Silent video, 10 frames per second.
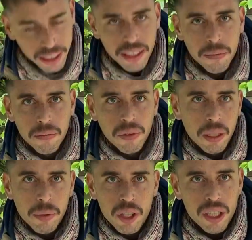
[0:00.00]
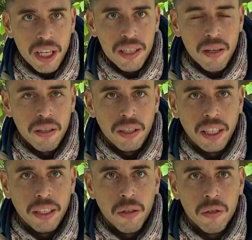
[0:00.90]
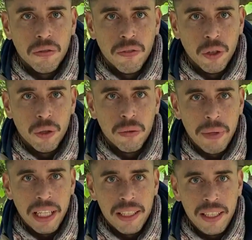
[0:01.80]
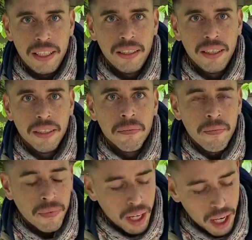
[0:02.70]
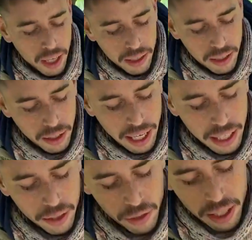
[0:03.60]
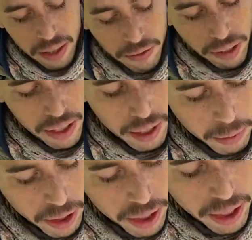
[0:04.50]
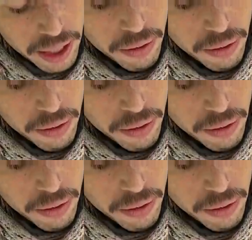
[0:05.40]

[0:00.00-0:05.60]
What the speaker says: some images that I saw in like an old Vogue magazine. So they had a dress very similar to this